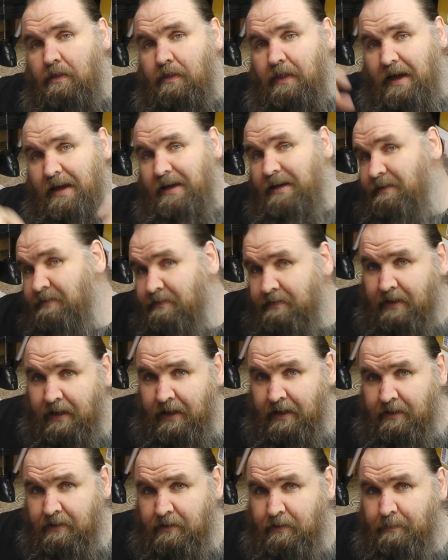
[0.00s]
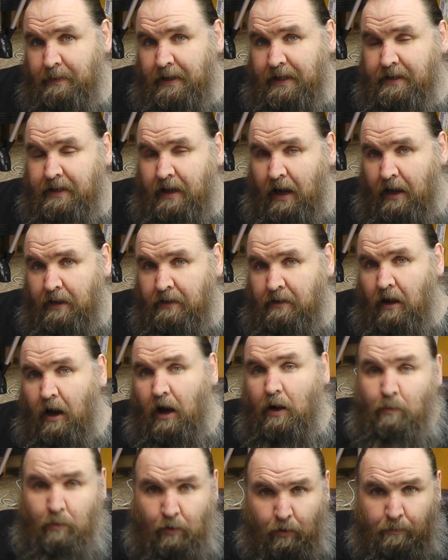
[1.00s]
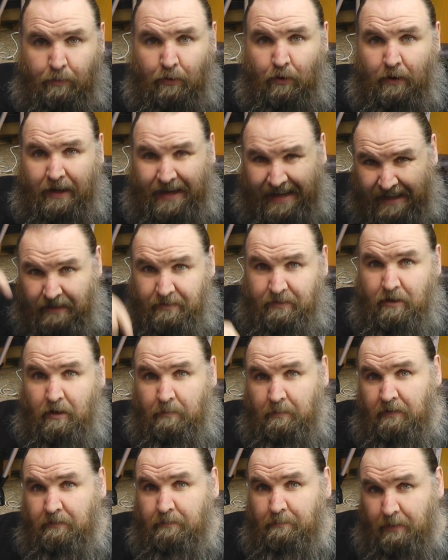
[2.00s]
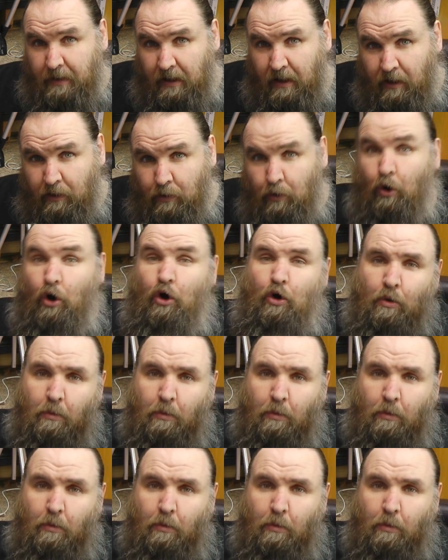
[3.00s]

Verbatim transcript: that is needed to be done I will put in the comments below